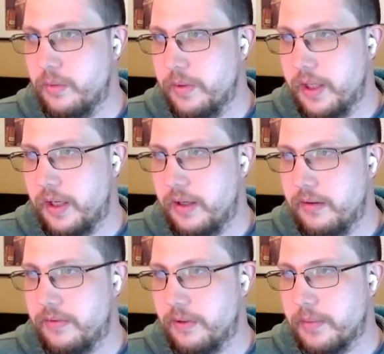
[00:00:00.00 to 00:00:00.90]
we
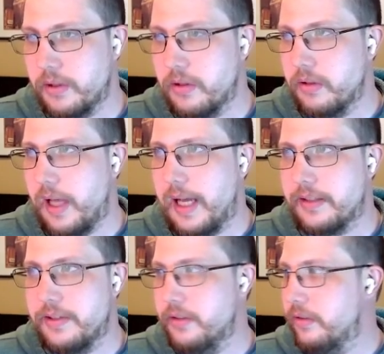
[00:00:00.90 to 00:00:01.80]
have something called
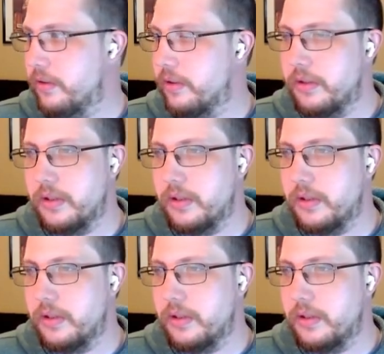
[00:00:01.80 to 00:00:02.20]
Actions,